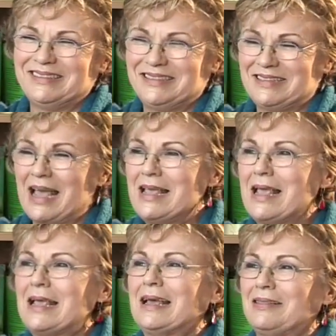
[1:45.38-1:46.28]

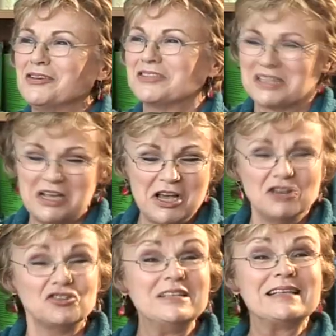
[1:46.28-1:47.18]
saying that
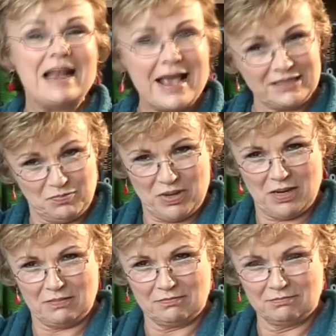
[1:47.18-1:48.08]
she's a
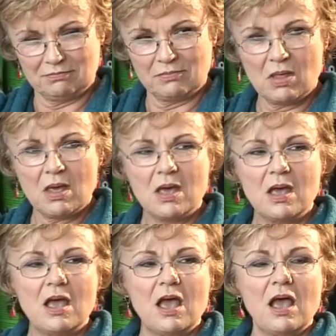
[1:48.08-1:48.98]
lesbian
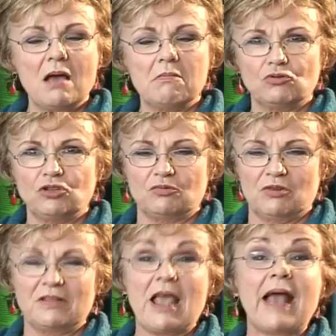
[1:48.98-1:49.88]
she's
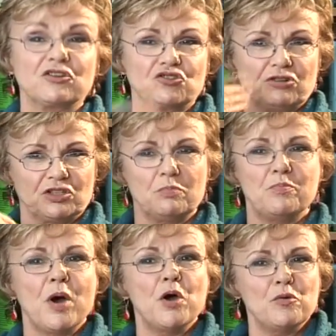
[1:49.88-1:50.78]
the actress
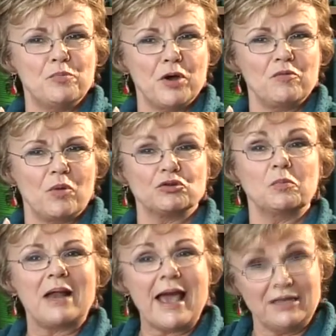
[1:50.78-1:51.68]
Bo Beaumont, who
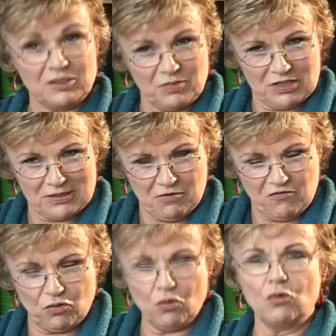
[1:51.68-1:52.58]
plays Mrs.
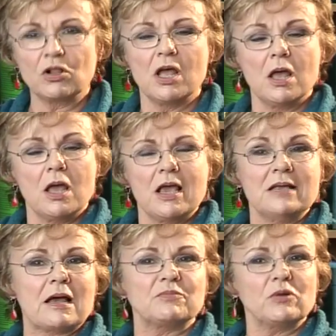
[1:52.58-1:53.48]
Overall,
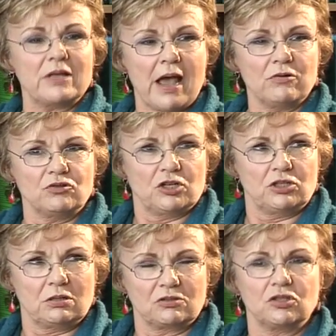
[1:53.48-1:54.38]
is absolutely outraged. She
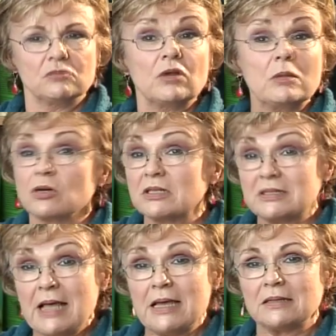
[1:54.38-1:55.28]
she doesn't really want to
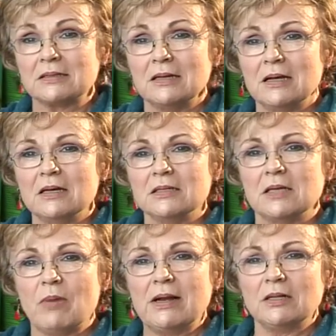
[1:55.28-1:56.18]
say it.
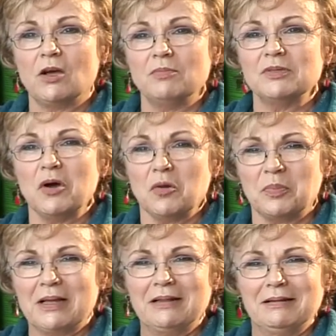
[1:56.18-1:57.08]
So when it comes up
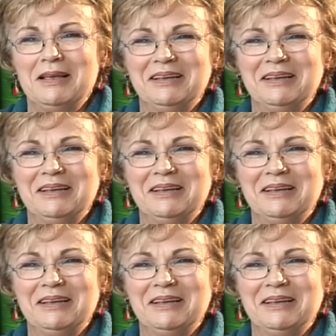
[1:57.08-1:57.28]
in the